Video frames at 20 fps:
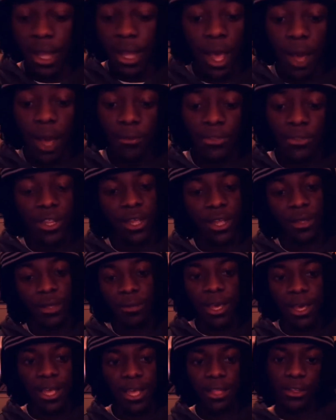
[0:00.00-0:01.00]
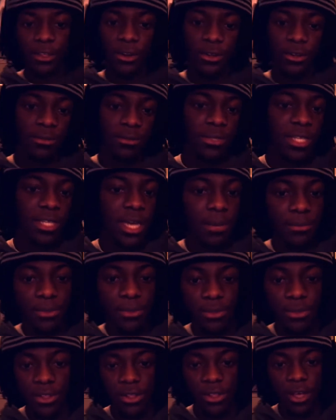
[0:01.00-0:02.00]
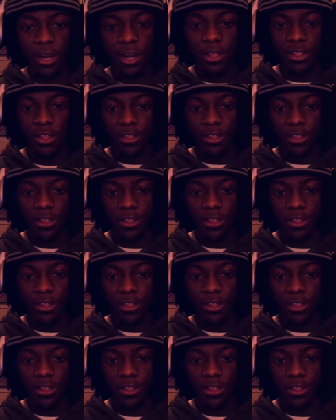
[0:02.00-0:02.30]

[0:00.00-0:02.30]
I'm just like, man, you know, sometimes you just gotta